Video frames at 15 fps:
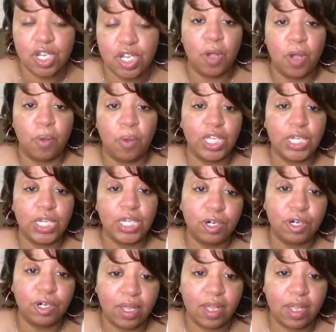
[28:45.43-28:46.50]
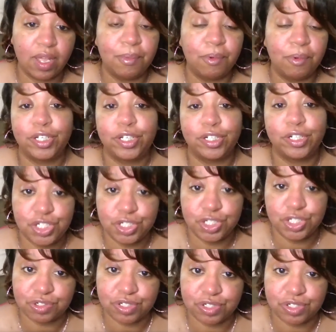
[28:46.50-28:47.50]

while you were growing up on your children.